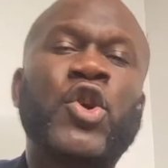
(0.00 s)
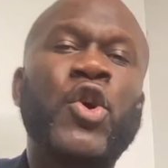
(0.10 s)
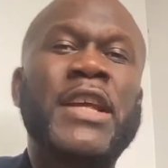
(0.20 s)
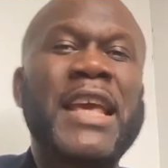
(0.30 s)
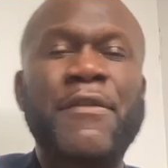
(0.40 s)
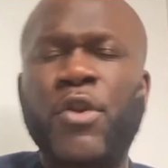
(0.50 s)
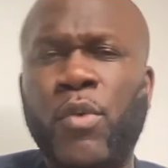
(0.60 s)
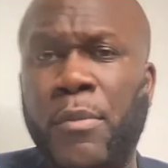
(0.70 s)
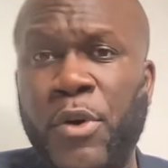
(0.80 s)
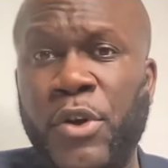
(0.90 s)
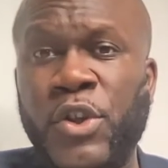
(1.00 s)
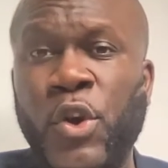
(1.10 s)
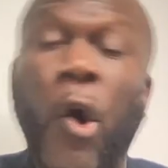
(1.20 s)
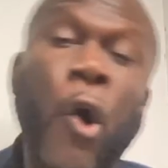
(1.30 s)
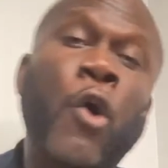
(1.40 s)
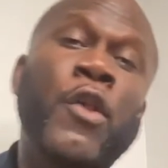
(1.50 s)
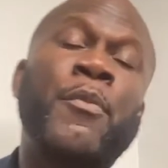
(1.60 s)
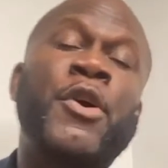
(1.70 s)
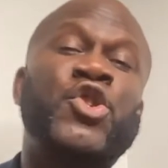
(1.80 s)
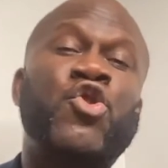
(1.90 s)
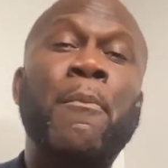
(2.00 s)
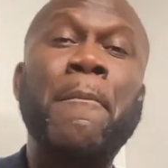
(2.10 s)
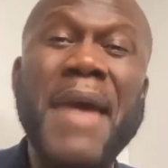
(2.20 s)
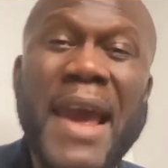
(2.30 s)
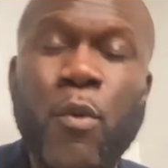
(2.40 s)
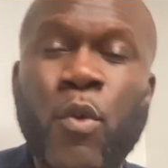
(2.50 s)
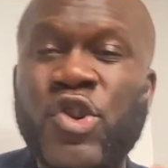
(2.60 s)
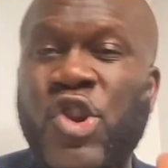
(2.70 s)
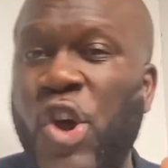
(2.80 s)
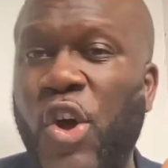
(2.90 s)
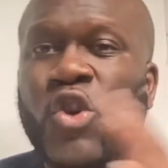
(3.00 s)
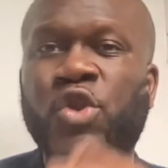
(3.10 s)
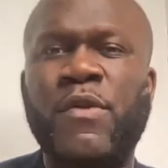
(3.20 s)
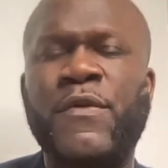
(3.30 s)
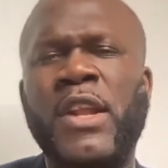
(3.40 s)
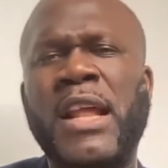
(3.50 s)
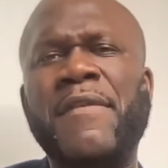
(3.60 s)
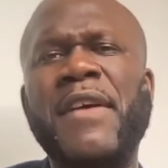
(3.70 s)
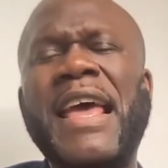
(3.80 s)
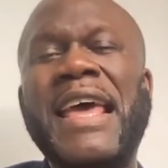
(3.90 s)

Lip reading: God gave you the wrong person or the person you met was not God's will for your life.